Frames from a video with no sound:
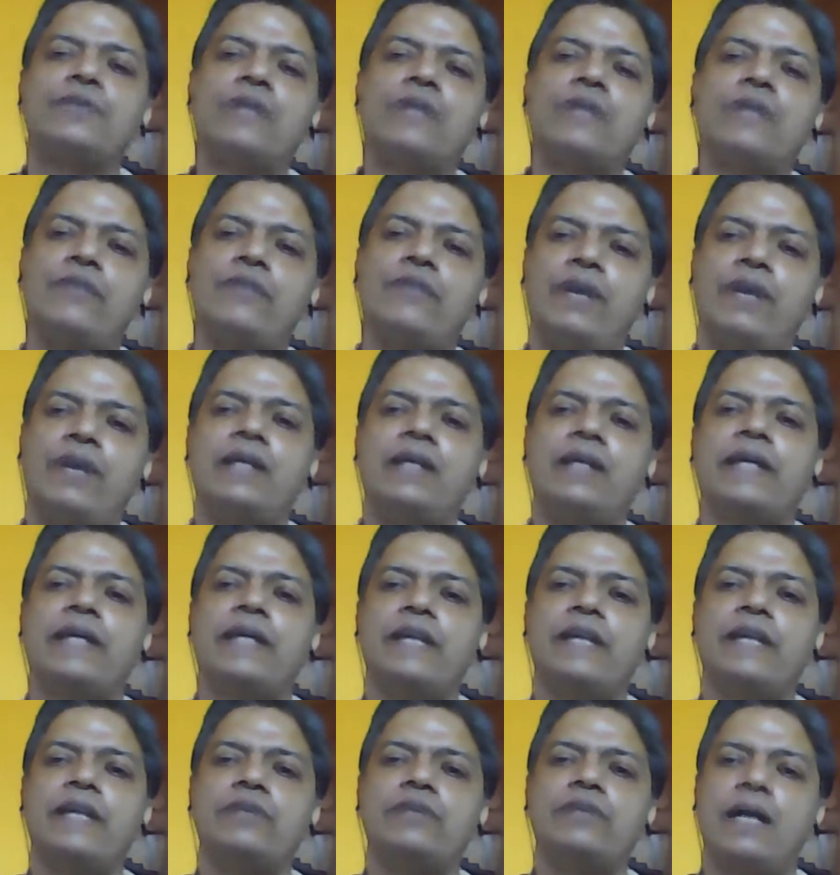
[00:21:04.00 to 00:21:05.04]
world again
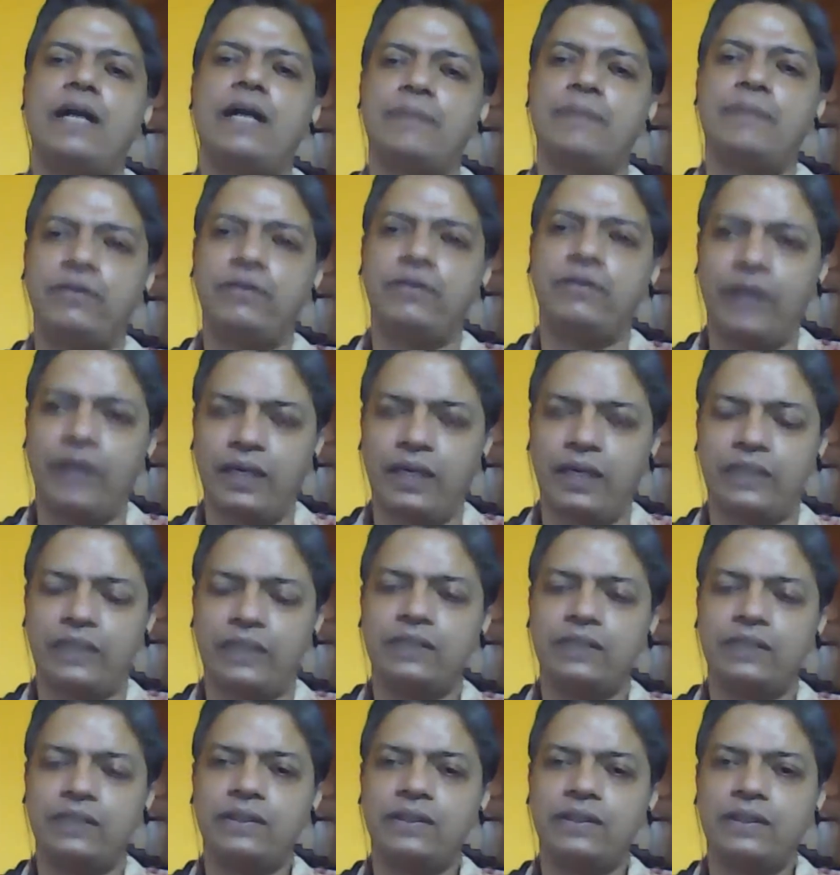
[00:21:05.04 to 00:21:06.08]
to the urban world,
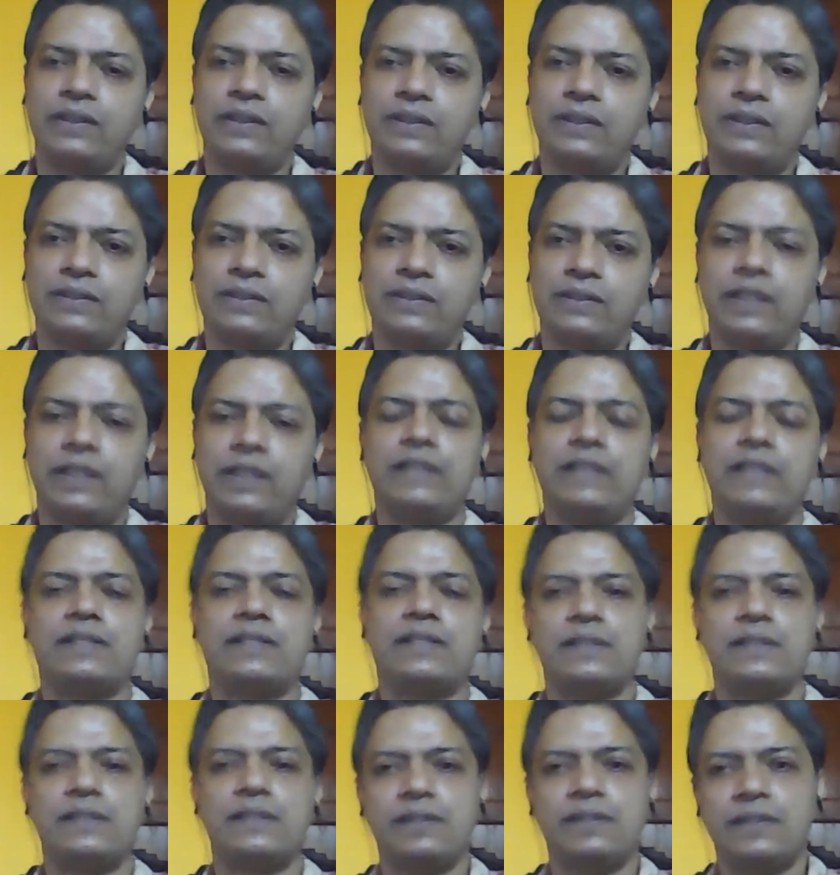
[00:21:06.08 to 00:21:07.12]
these
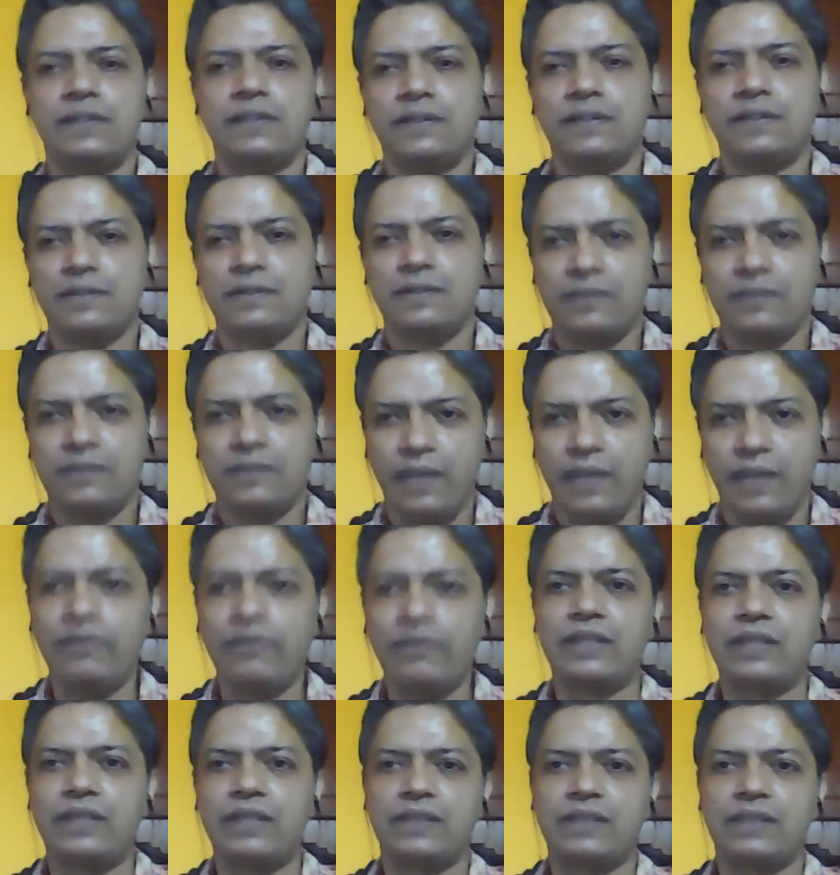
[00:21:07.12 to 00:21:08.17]

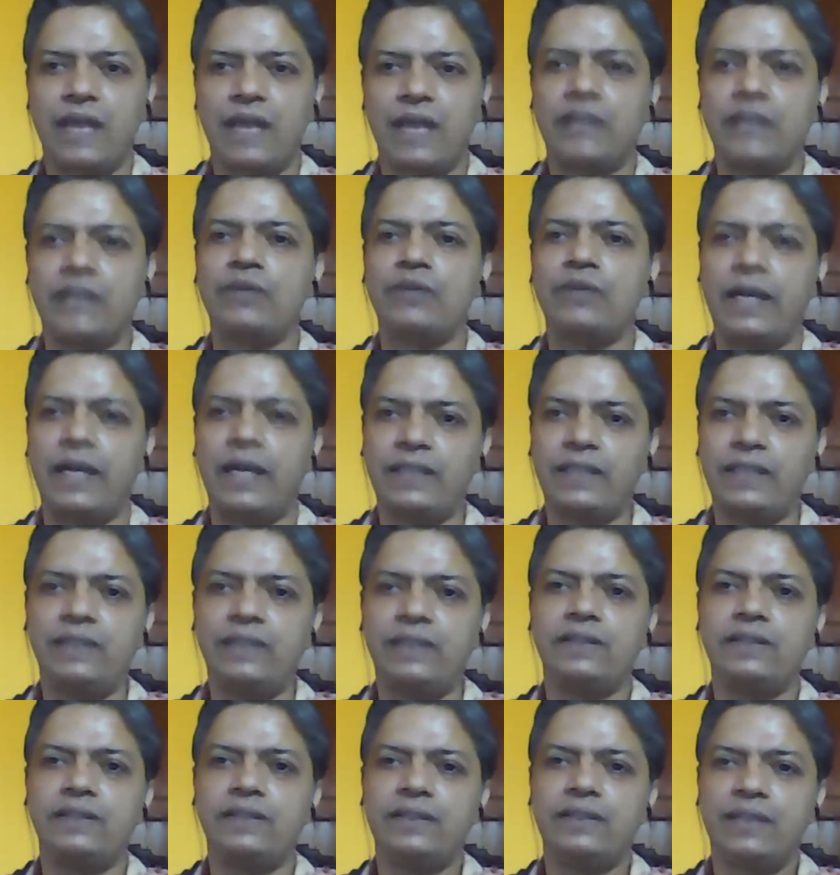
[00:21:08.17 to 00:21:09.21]
lovers are united
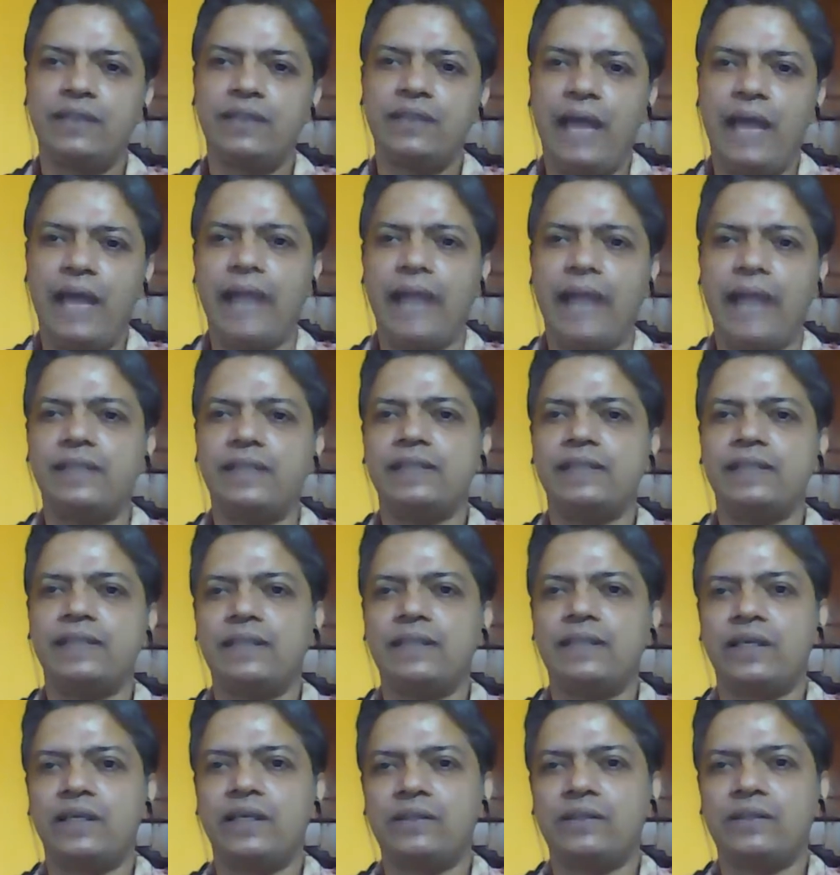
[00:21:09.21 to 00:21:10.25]
and
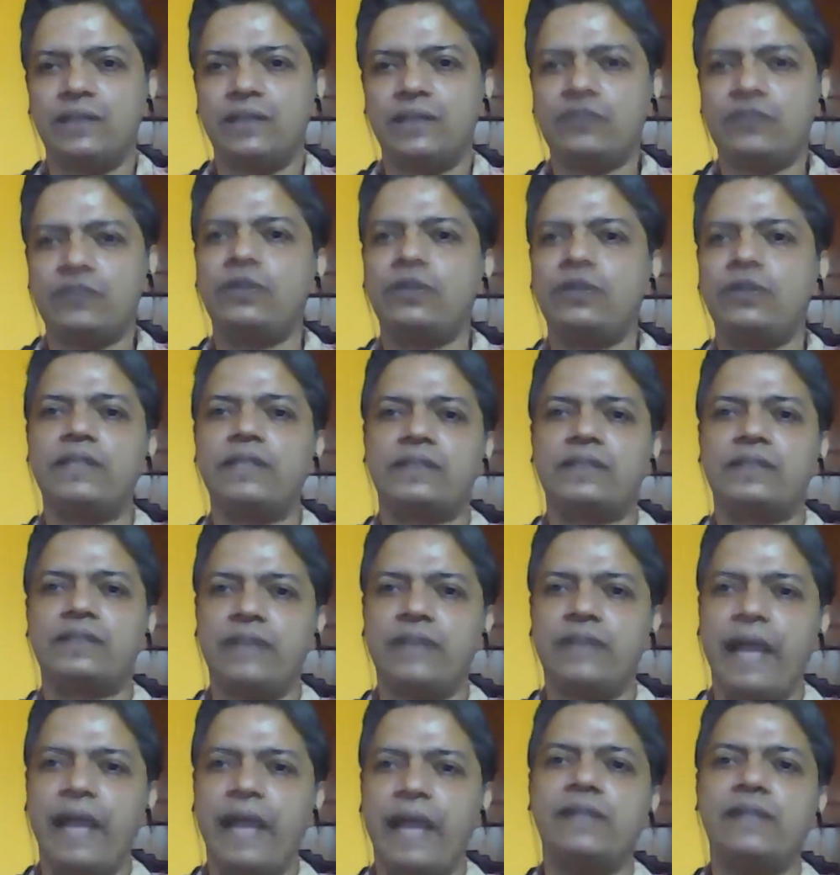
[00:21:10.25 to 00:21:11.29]
the stories
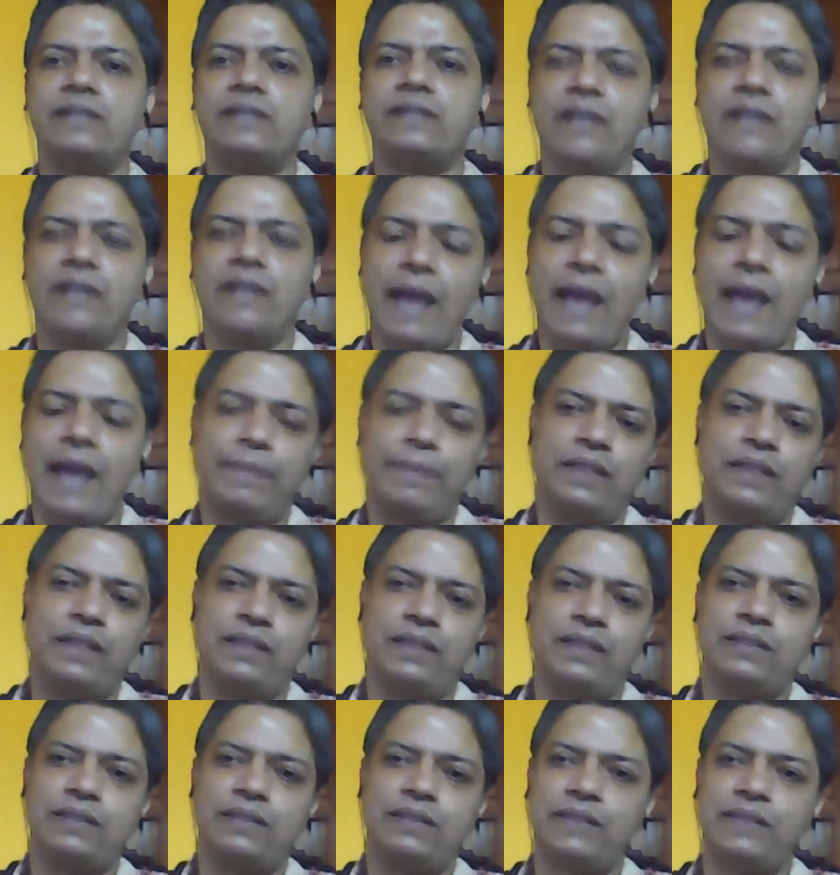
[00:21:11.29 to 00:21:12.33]
end happily
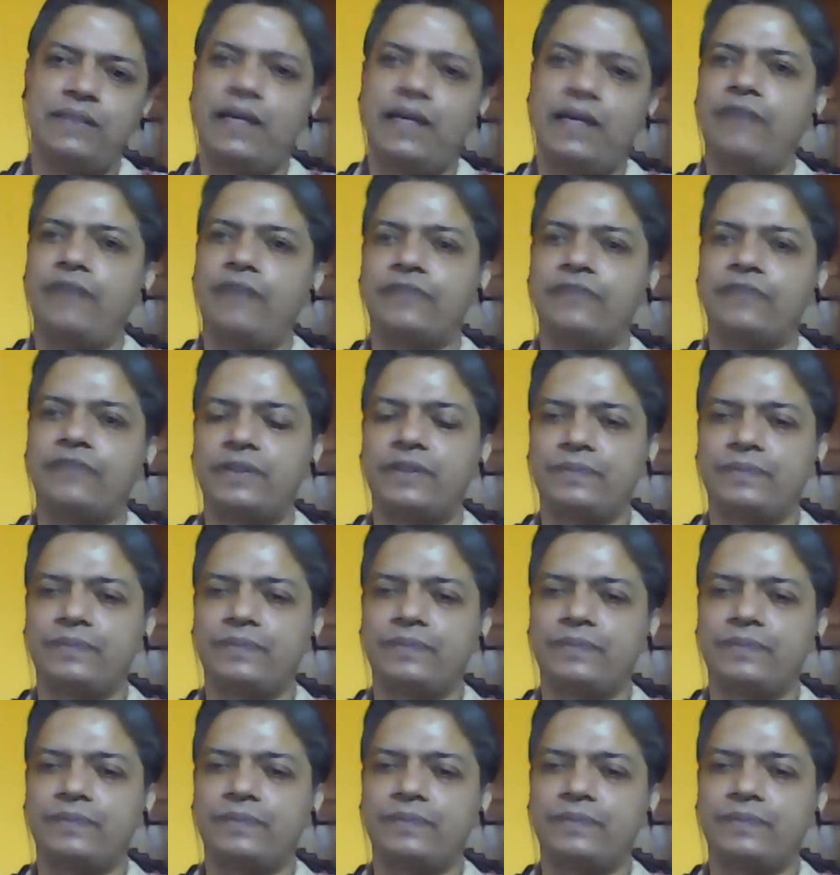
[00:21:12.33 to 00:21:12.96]
thereafter.